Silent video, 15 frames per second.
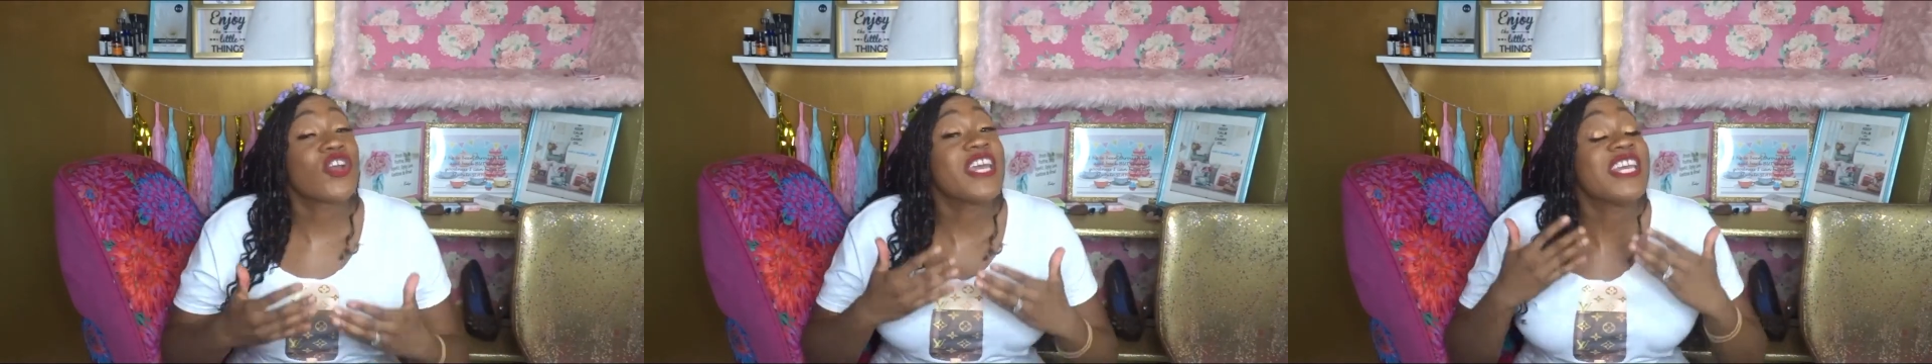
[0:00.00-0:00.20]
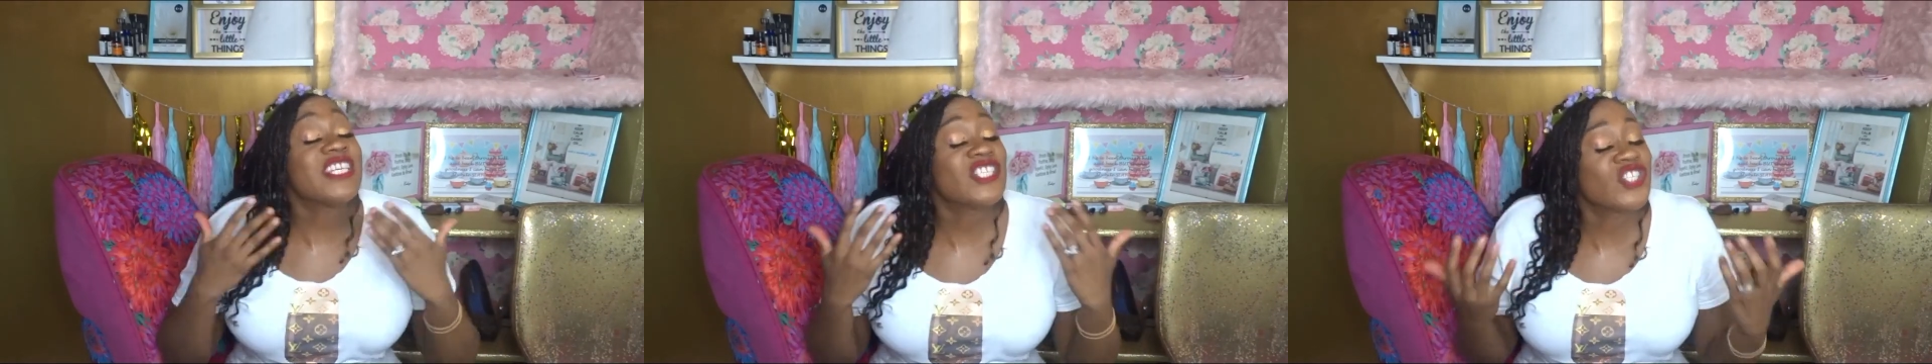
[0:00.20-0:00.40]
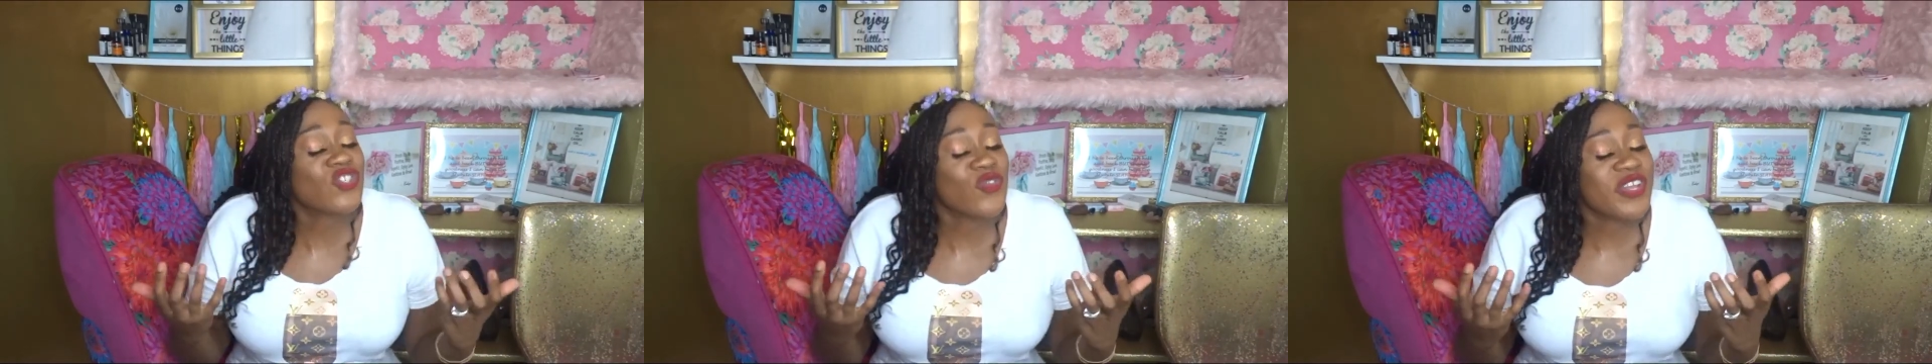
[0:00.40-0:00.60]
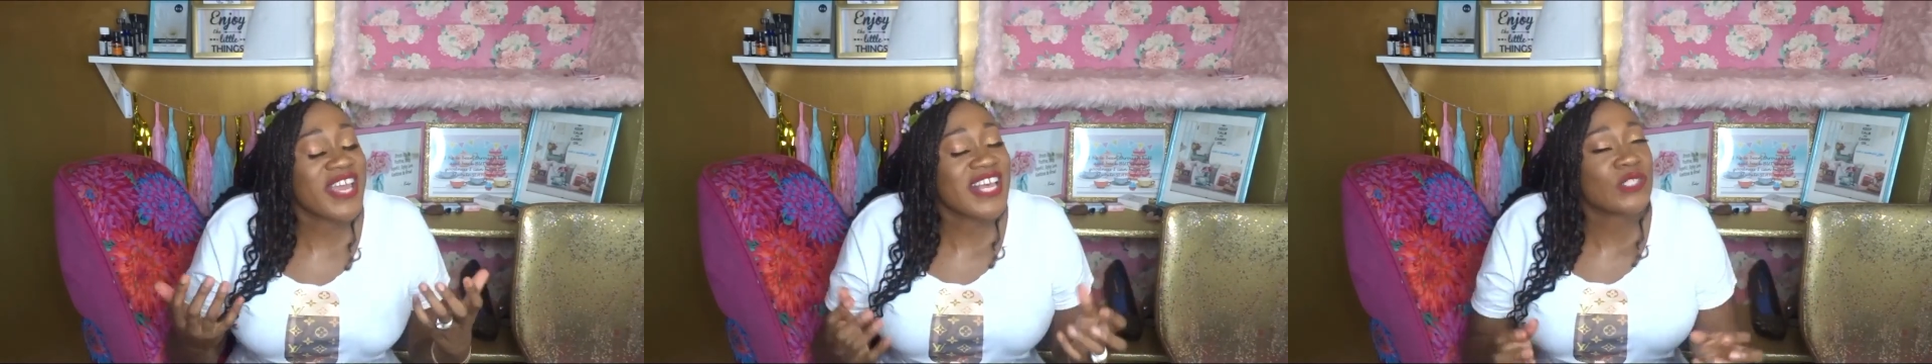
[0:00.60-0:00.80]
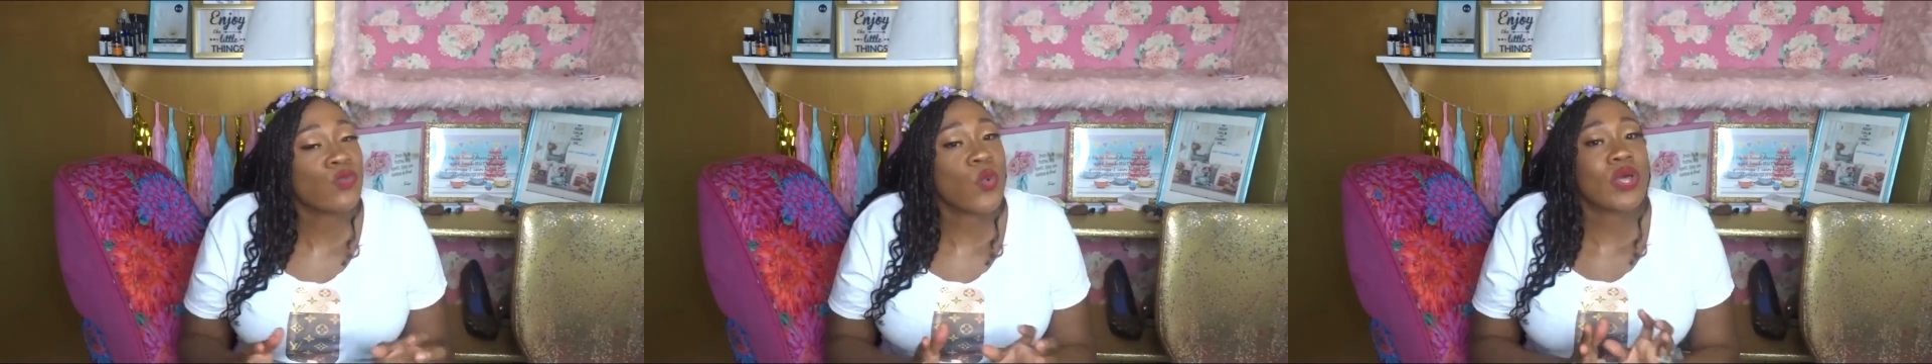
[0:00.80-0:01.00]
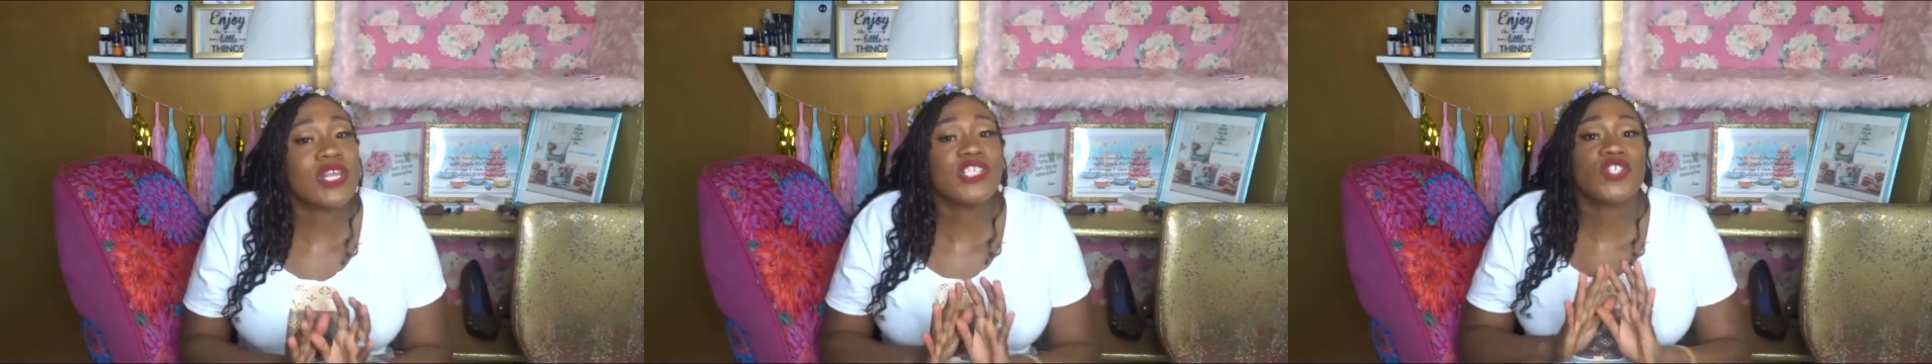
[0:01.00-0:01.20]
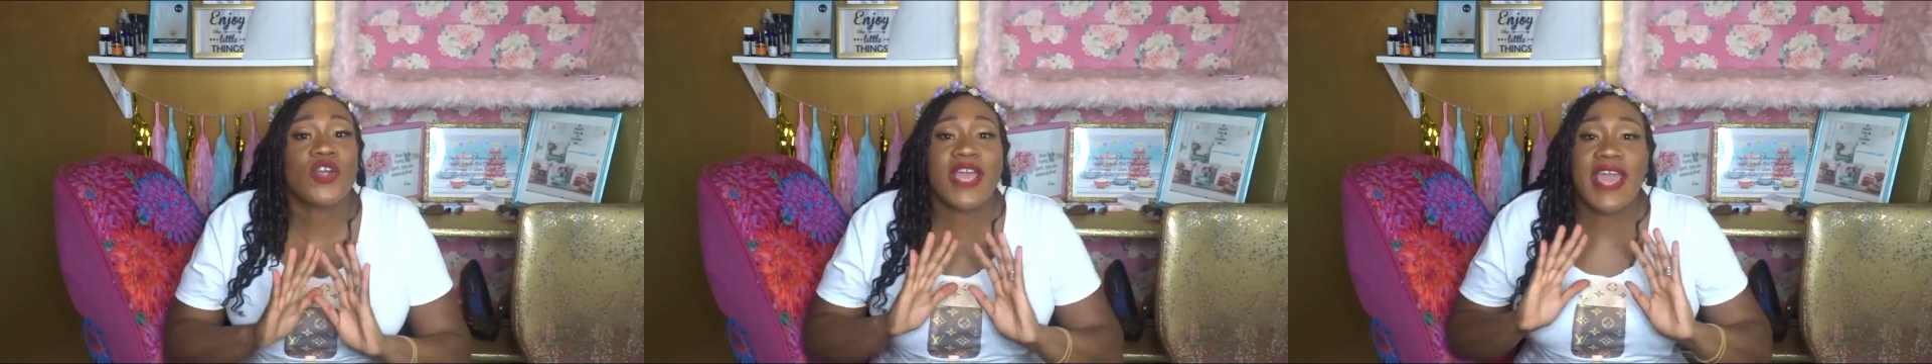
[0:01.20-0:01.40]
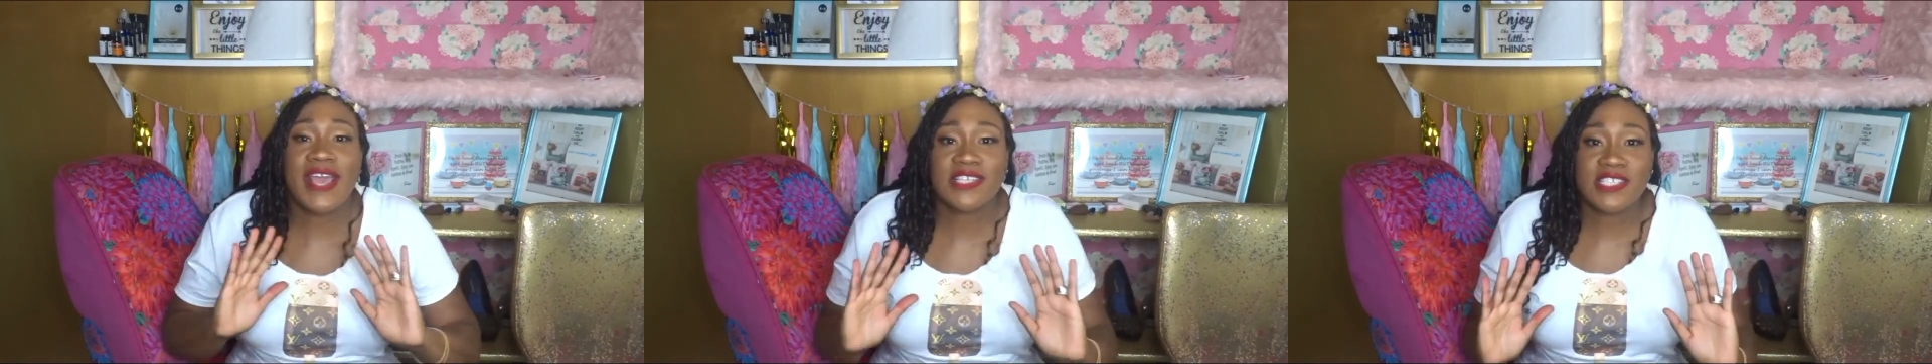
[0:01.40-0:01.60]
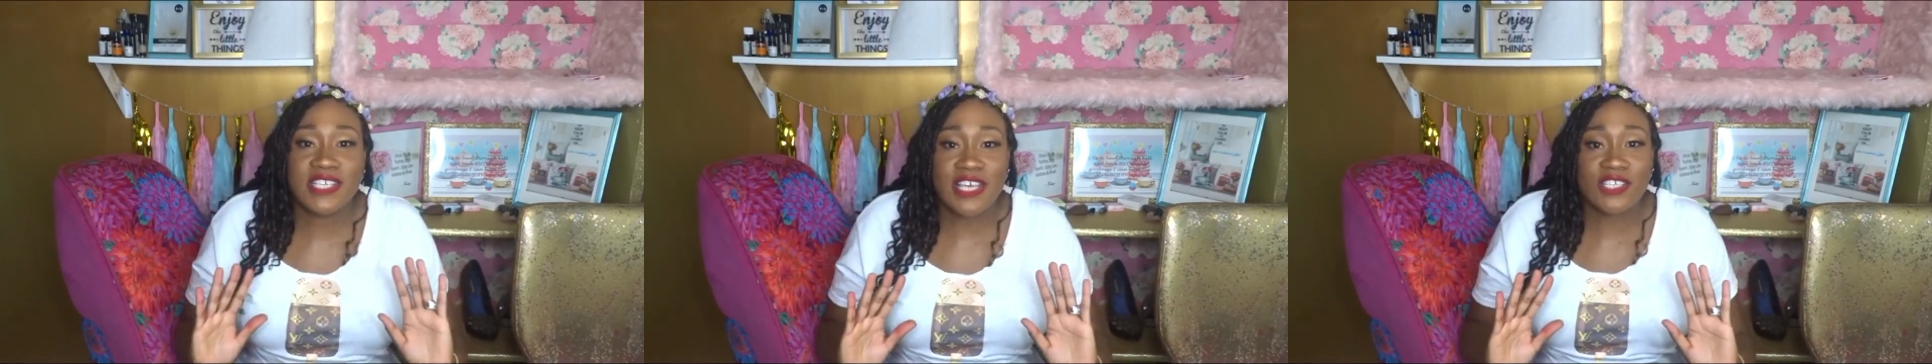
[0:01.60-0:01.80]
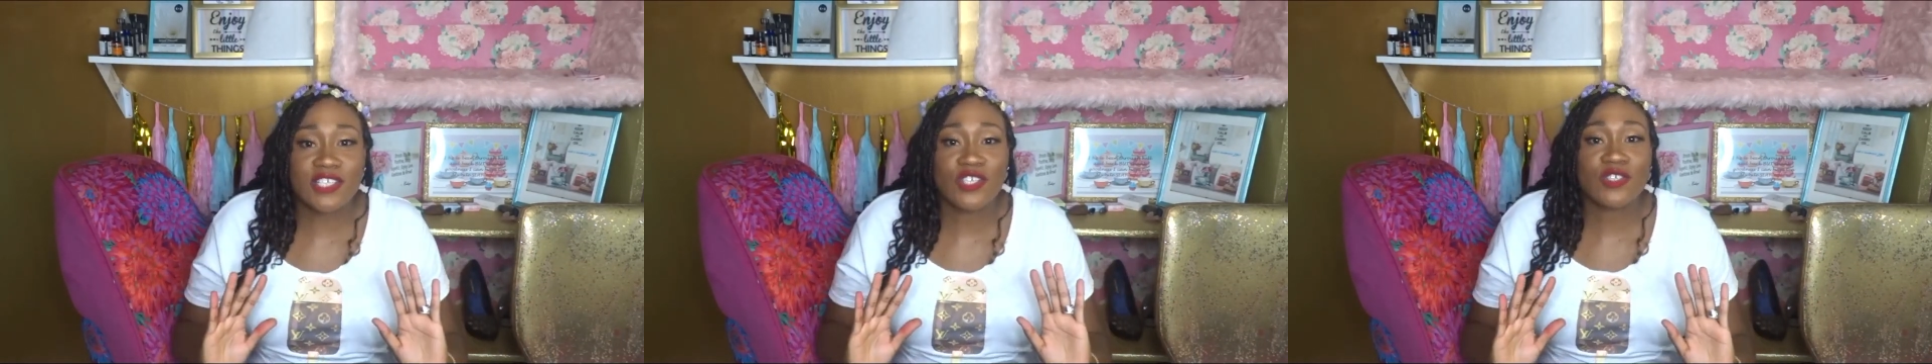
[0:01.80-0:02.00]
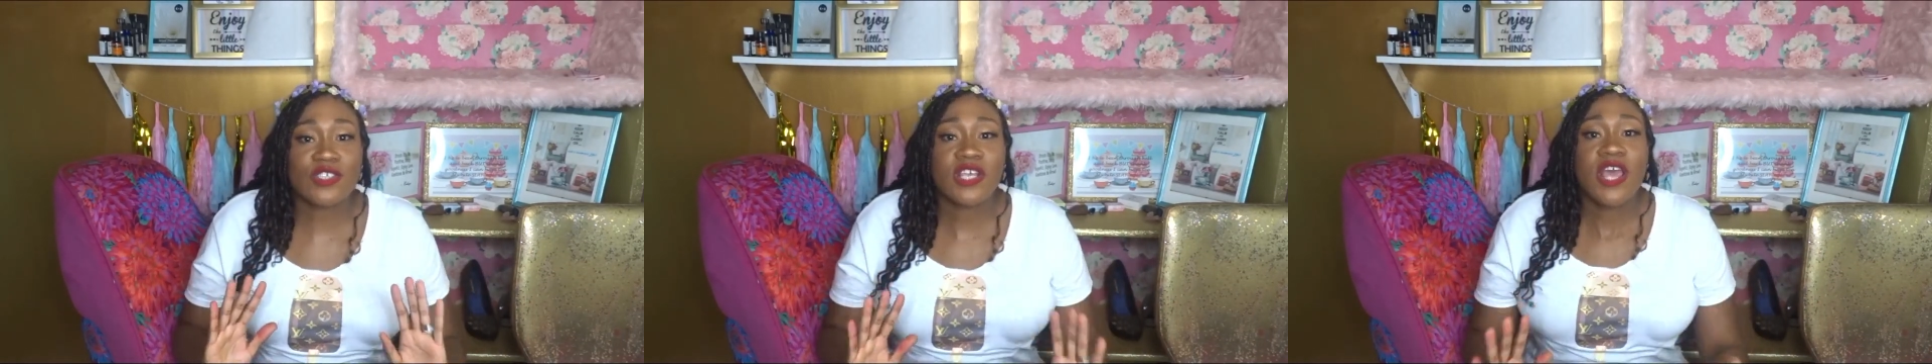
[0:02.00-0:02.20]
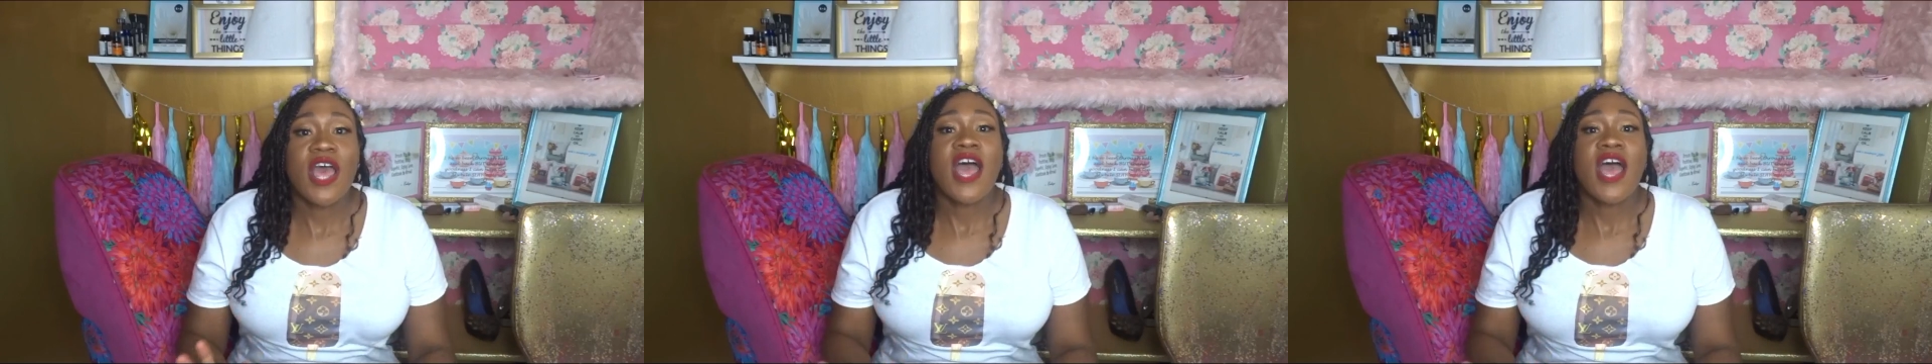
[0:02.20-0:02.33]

history as well as your ancestors.